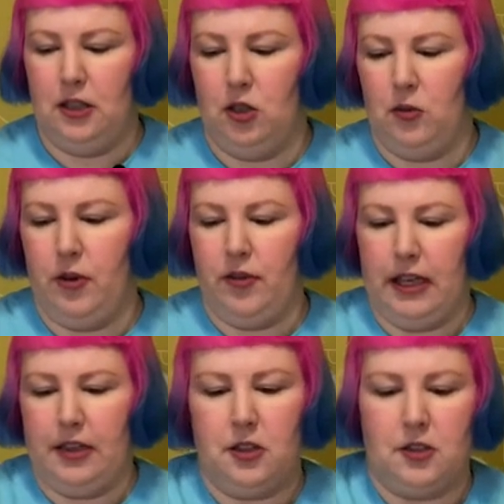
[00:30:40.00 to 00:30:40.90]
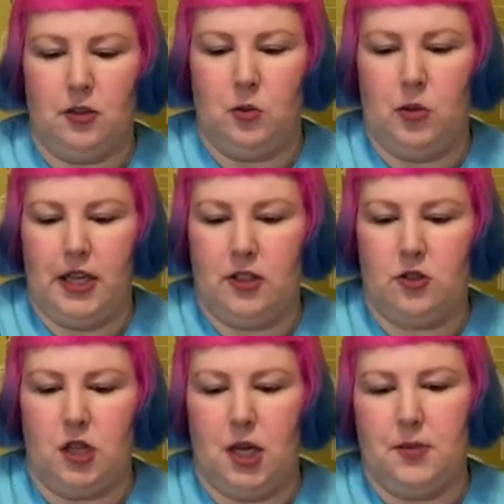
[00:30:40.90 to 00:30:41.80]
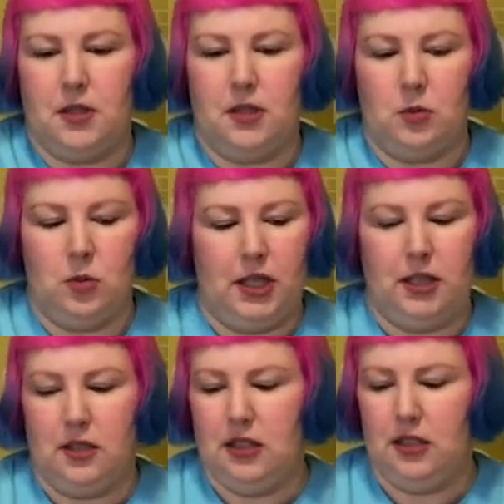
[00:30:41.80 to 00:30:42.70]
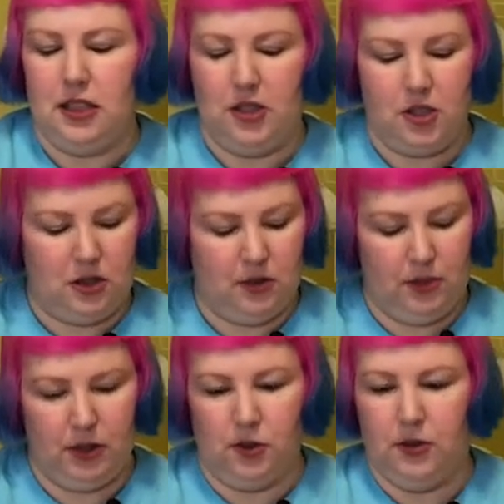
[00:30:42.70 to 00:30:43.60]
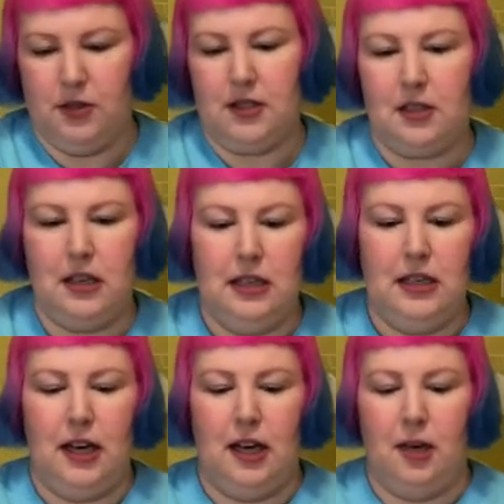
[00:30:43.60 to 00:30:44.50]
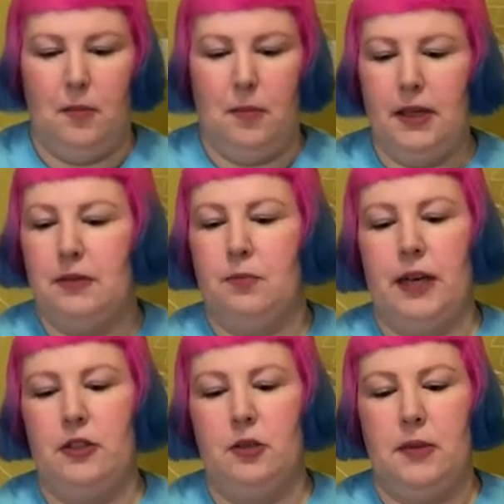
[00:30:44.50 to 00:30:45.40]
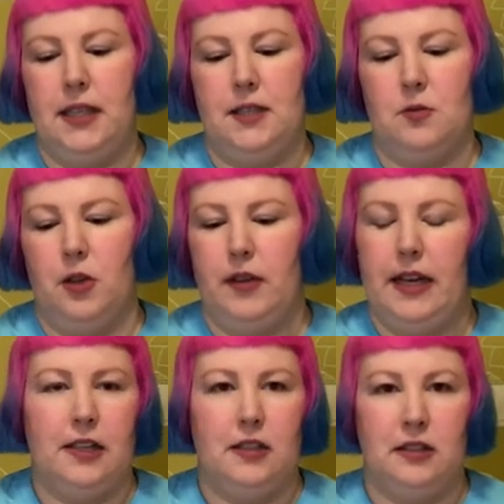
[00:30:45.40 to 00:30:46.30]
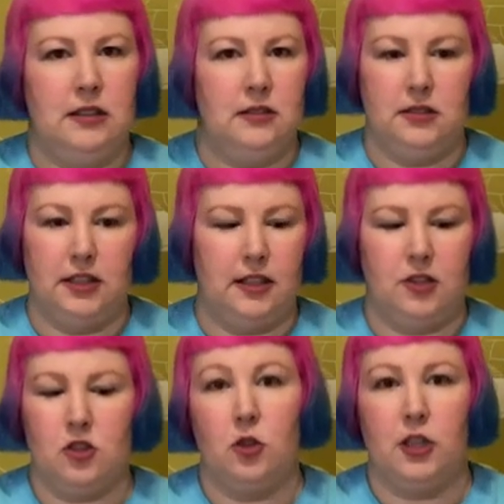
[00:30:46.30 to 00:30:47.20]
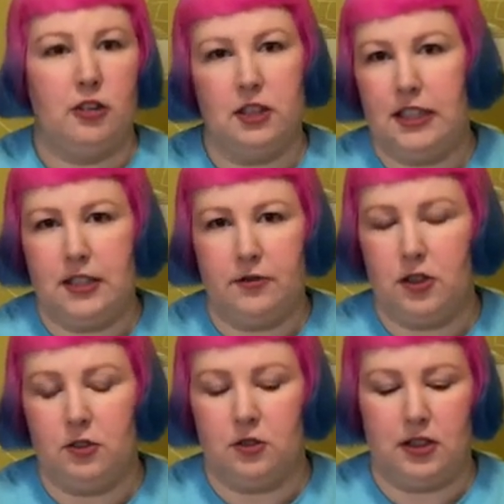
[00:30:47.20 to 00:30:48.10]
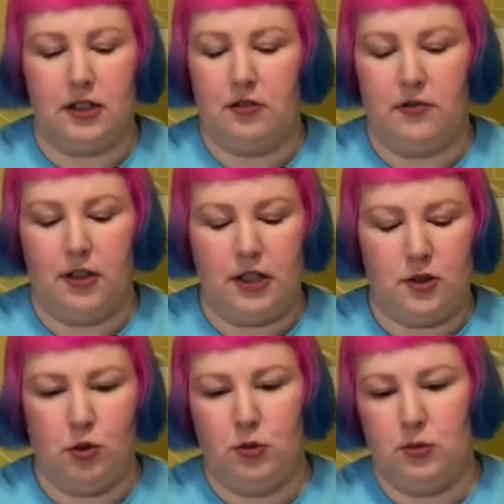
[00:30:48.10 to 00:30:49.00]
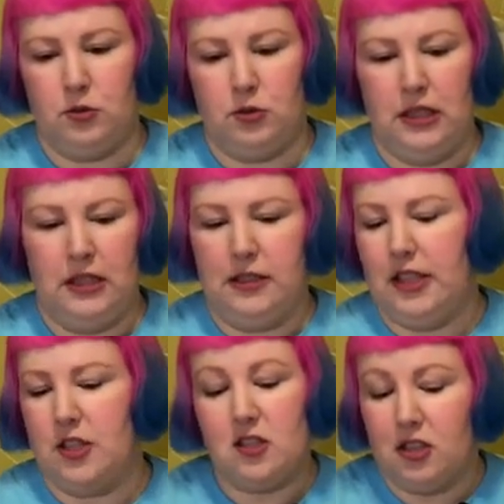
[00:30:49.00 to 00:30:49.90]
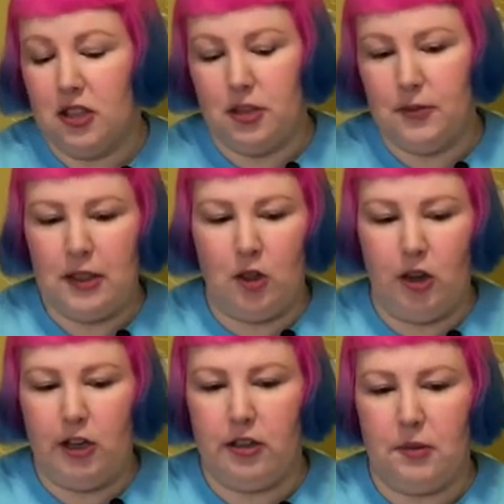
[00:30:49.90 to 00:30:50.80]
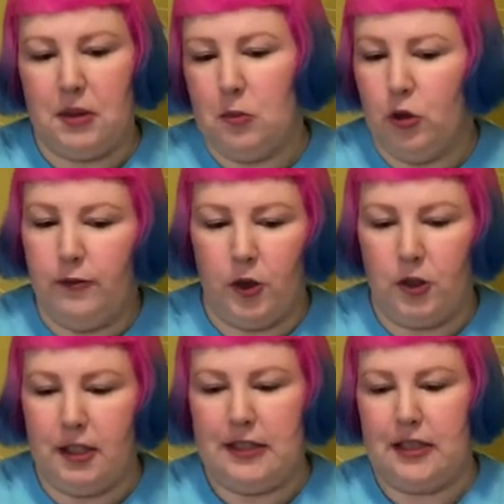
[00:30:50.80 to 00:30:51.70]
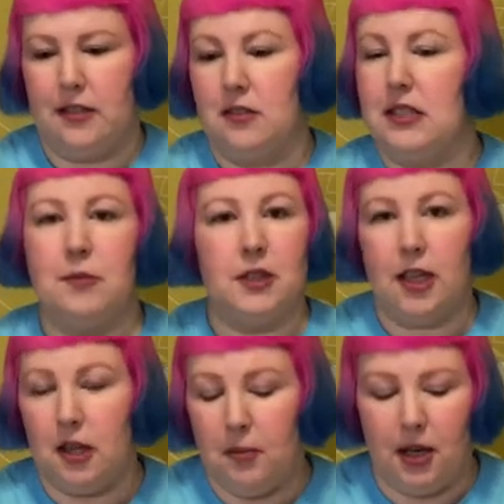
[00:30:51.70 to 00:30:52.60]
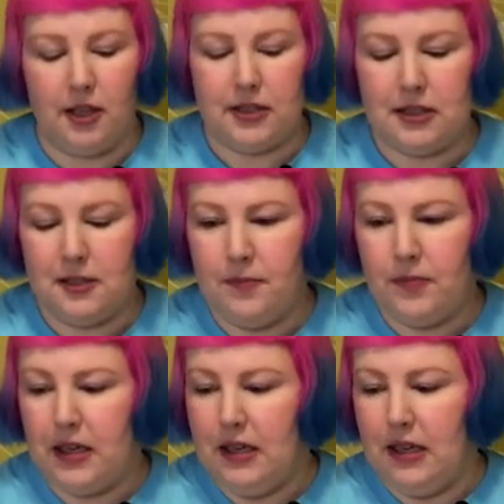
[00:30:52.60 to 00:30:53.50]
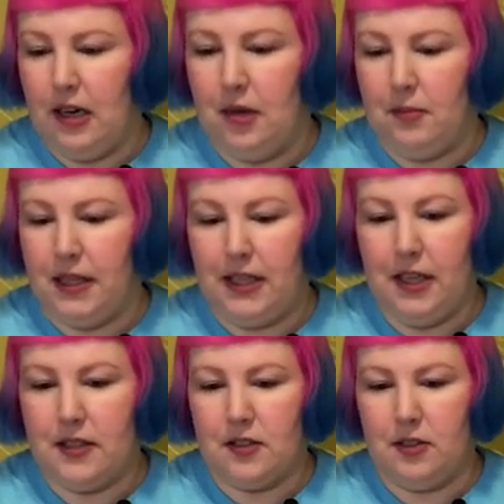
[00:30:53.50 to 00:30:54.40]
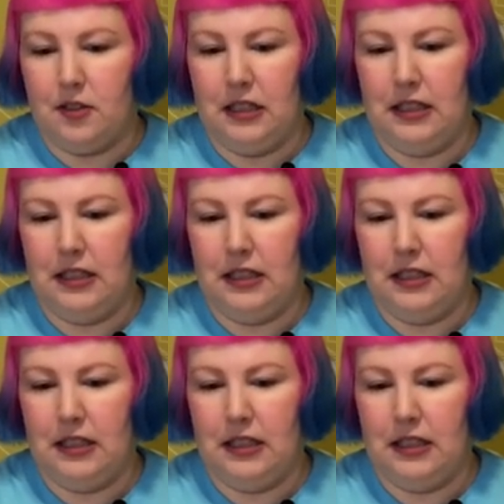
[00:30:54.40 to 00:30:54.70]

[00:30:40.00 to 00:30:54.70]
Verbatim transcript: along with like the sort of white stripes and the white-ish balloons. Um, but by no means were they extraordinarily difficult. They were very doable. They just took a little bit longer and a bit more focus than some of the other parts. Um, but yeah, so